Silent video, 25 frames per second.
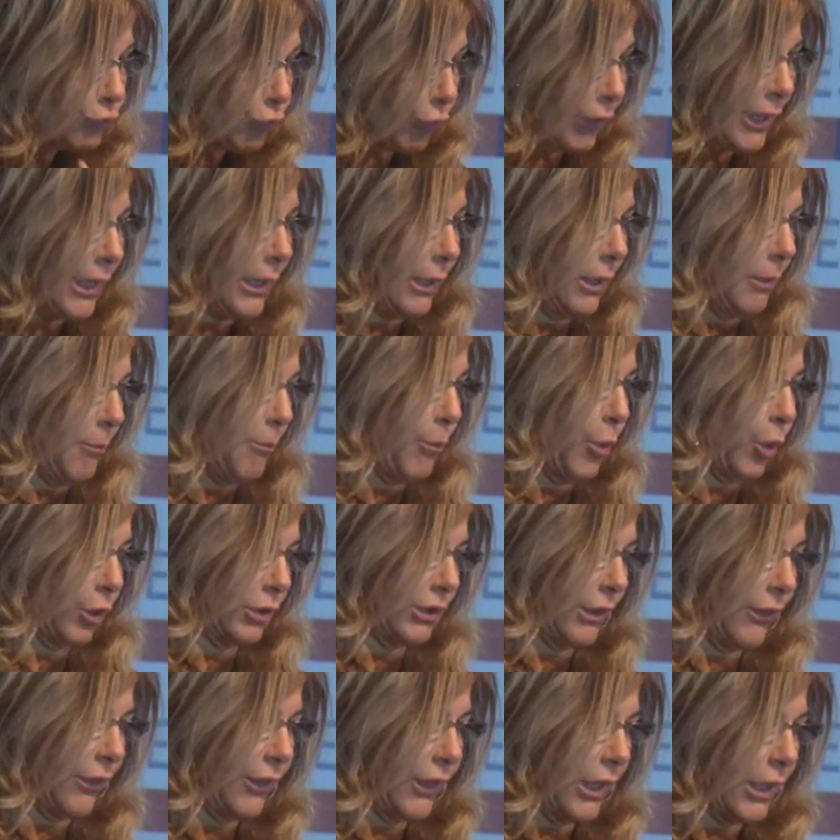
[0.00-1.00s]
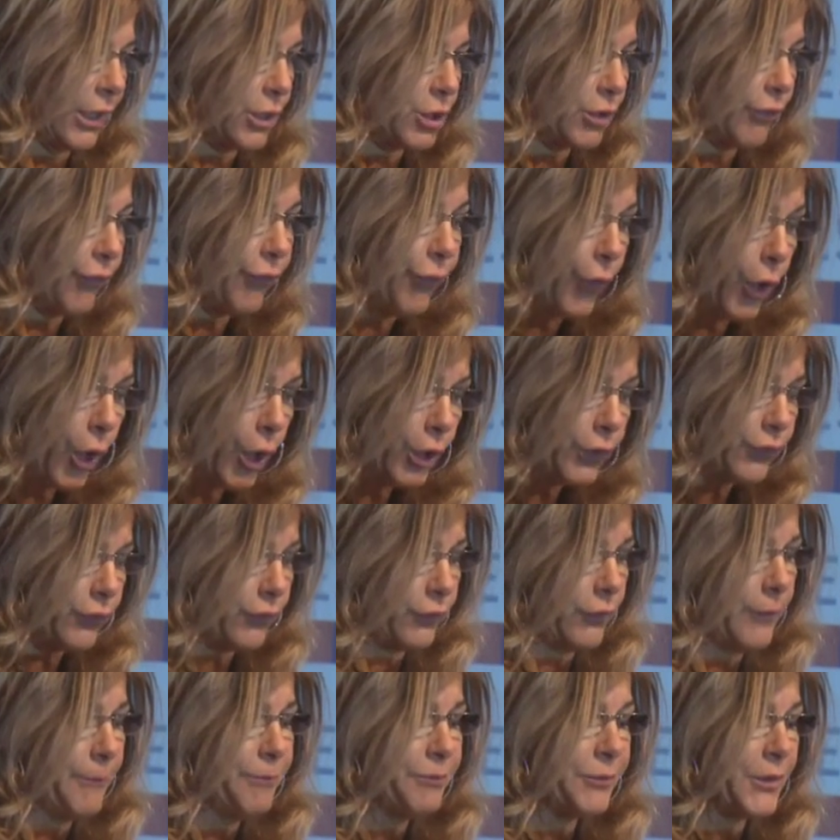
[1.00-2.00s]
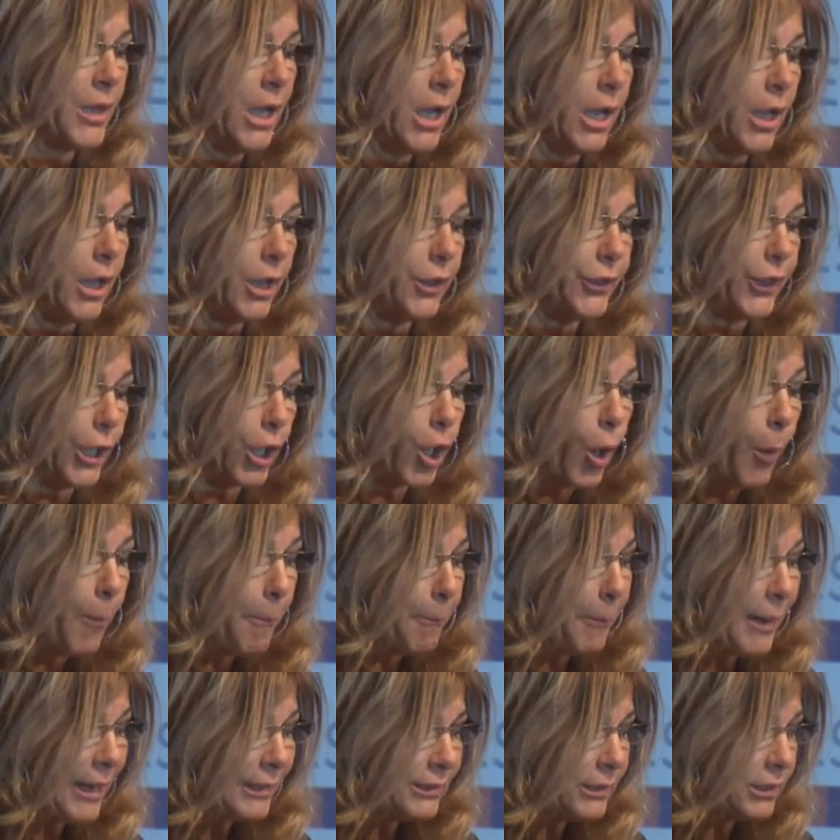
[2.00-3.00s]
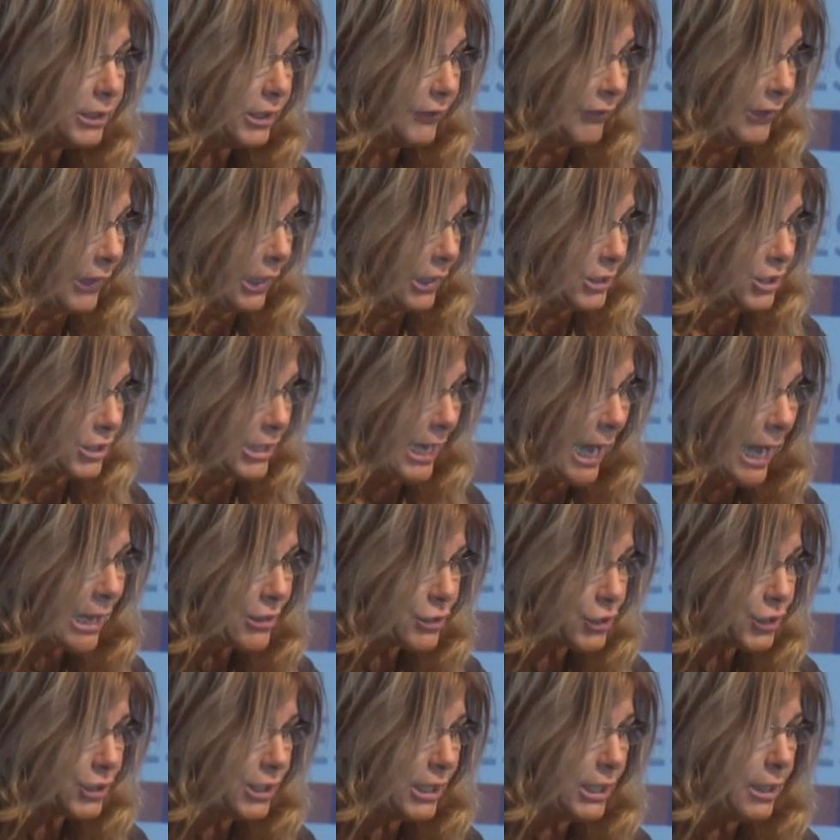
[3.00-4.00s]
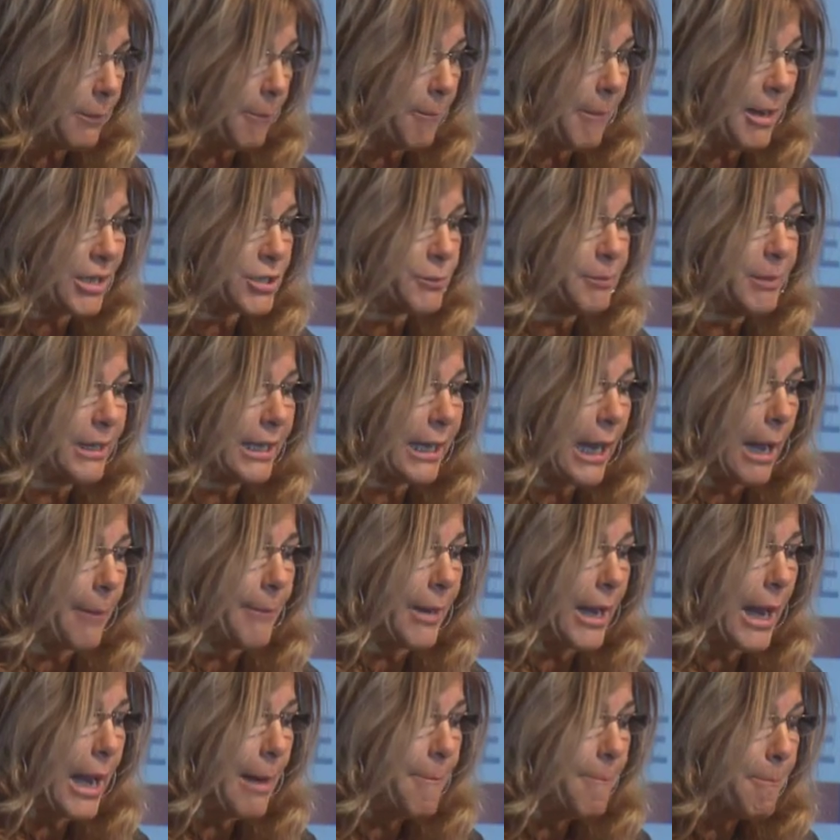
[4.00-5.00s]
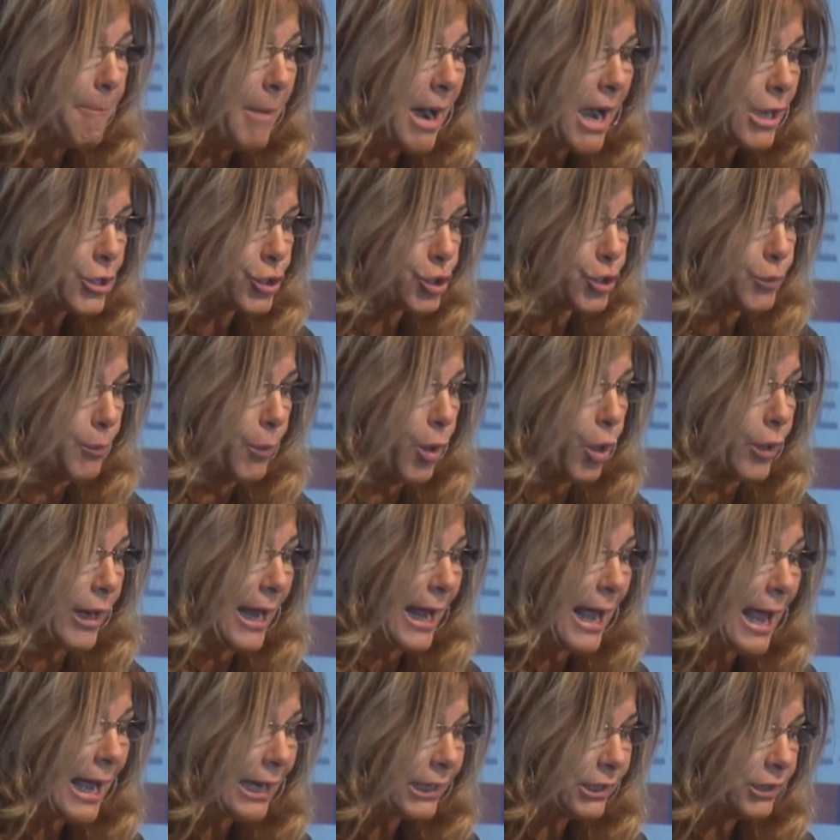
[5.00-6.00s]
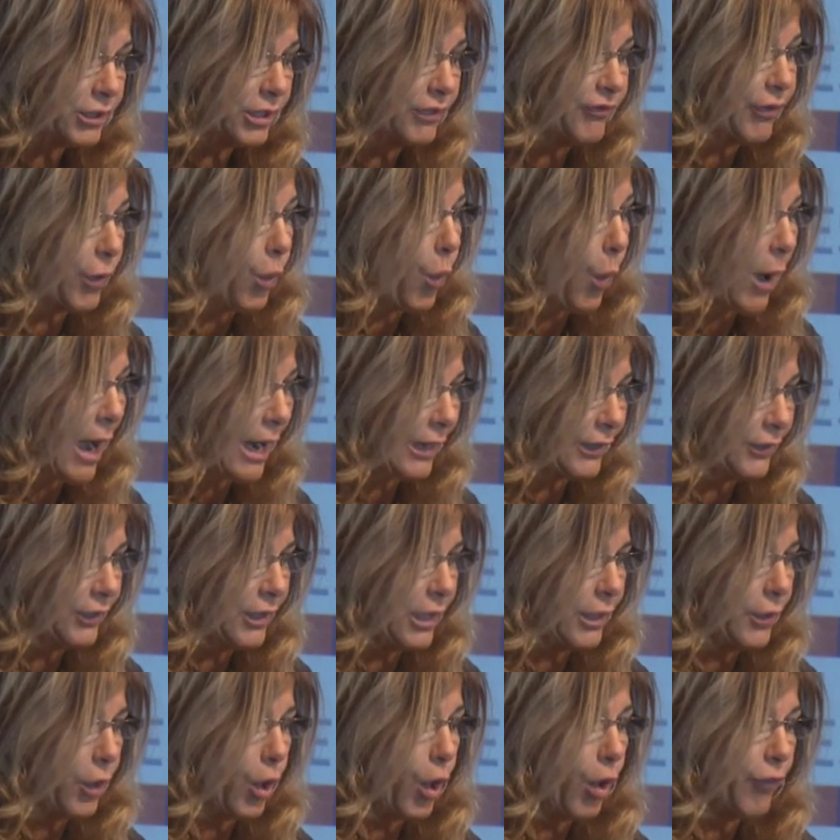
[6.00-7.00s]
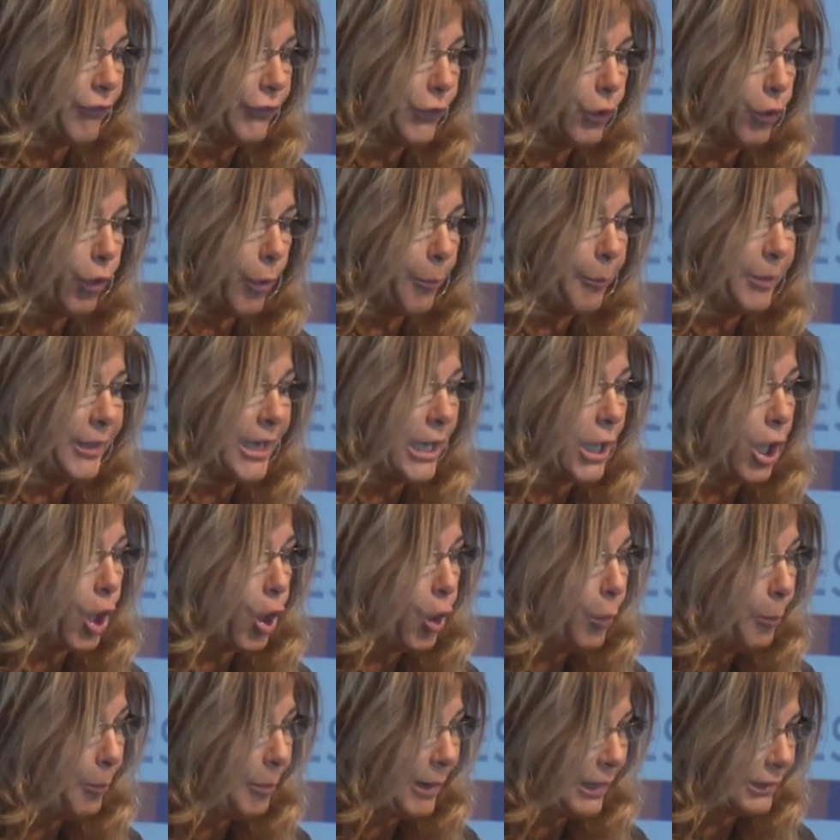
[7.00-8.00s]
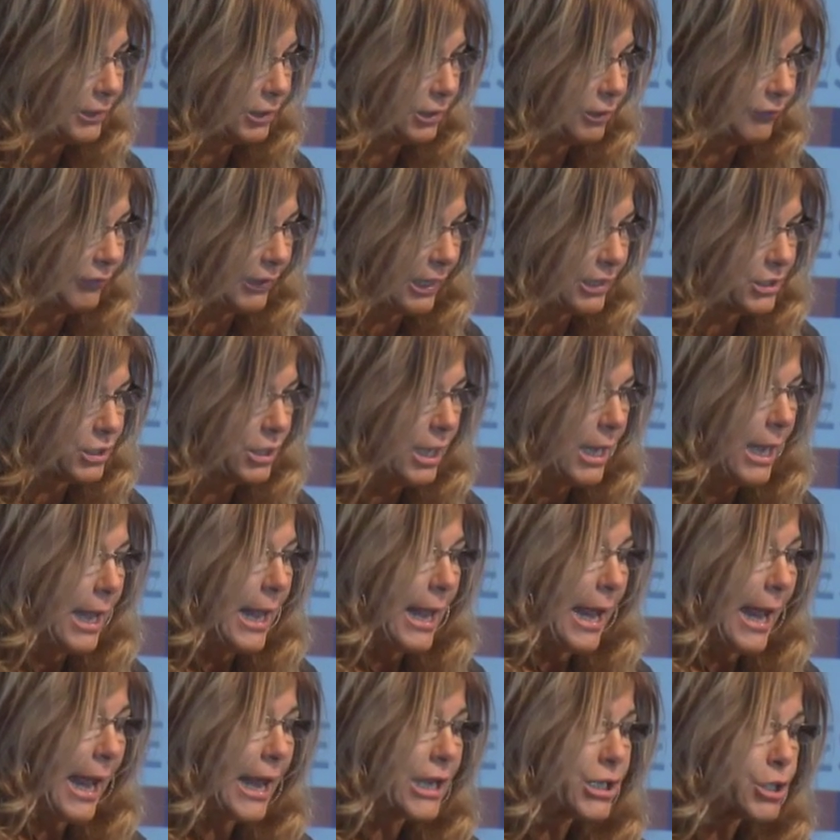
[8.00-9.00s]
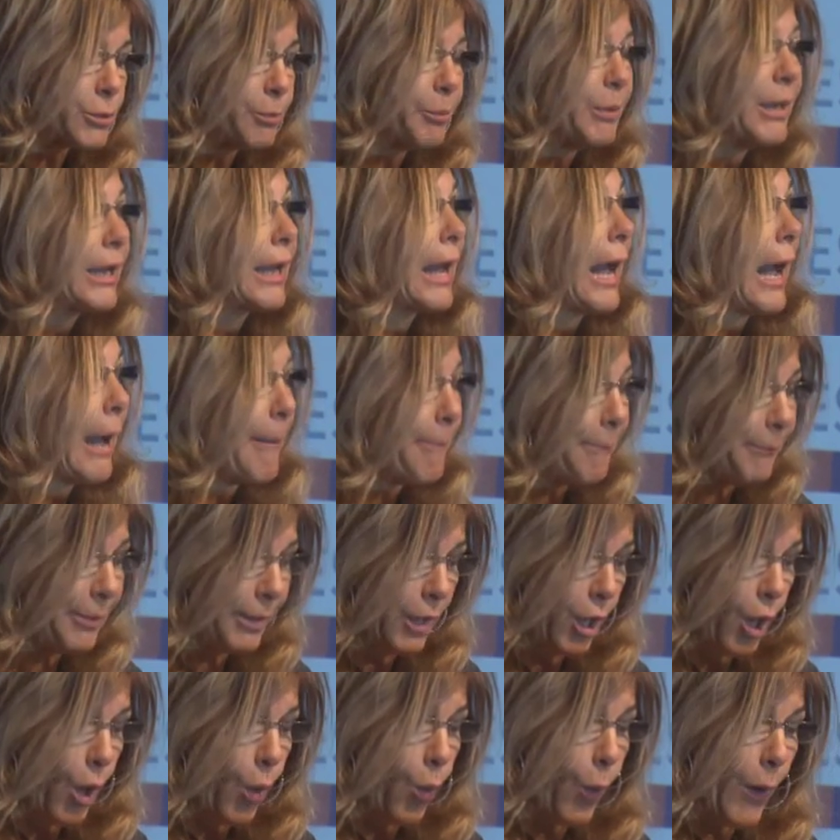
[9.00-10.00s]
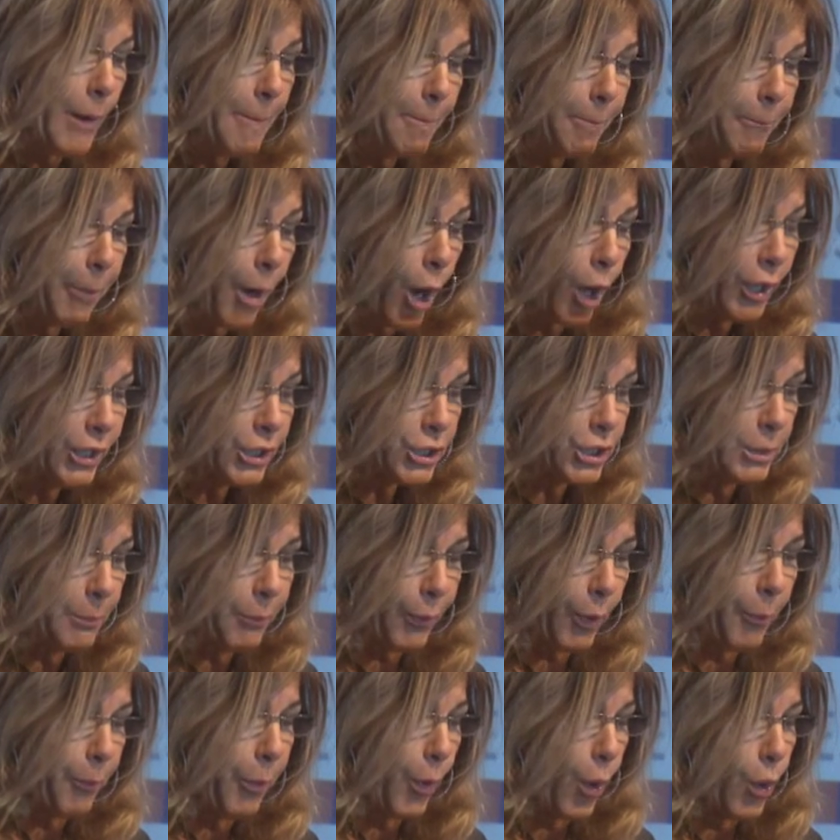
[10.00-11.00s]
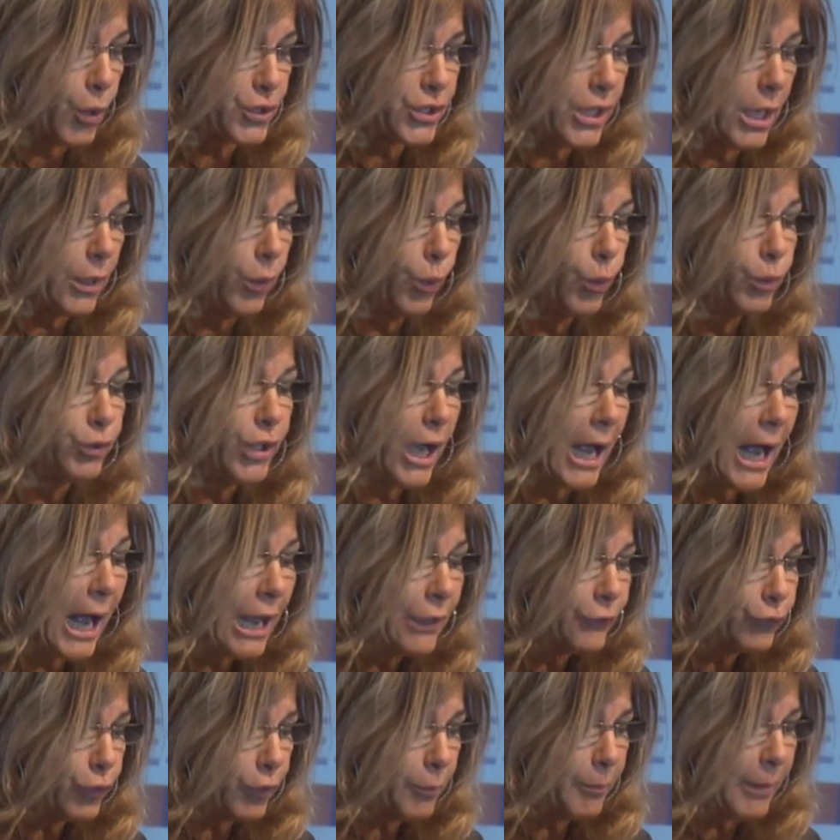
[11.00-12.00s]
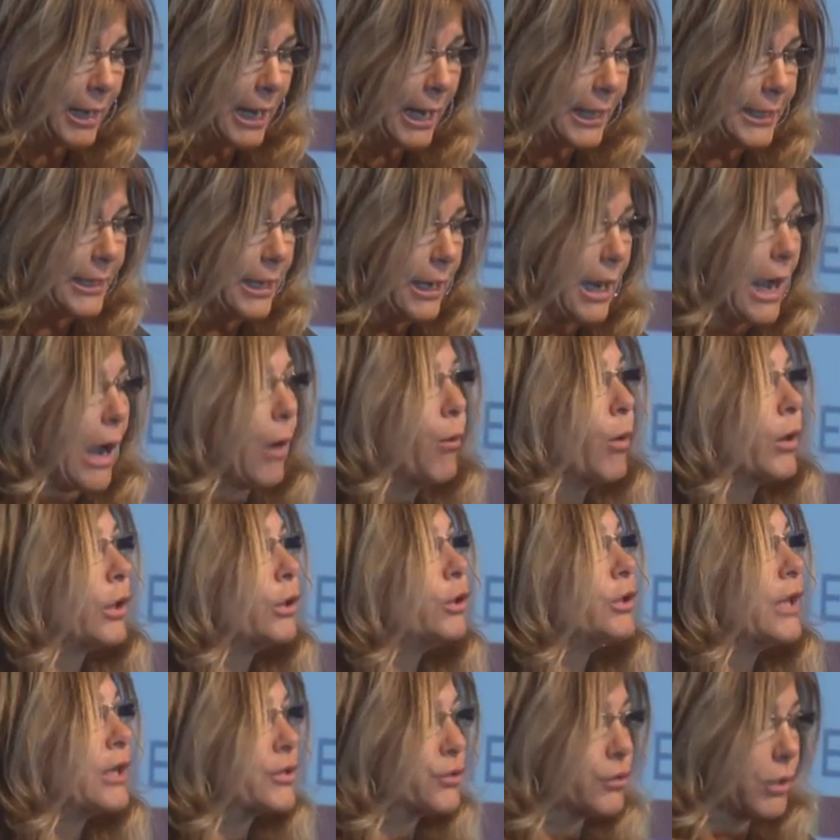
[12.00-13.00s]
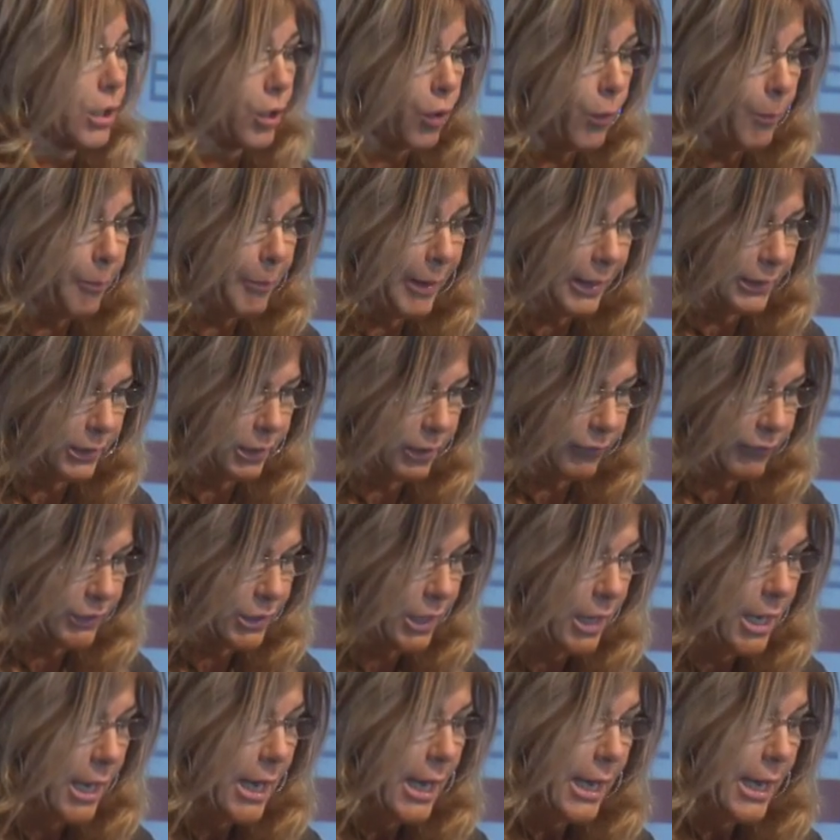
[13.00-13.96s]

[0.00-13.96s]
3 important things. First, the Competitiveness Council must become a much more active guardian of European competitiveness and speak up when policy proposals would undermine our industrial competitiveness.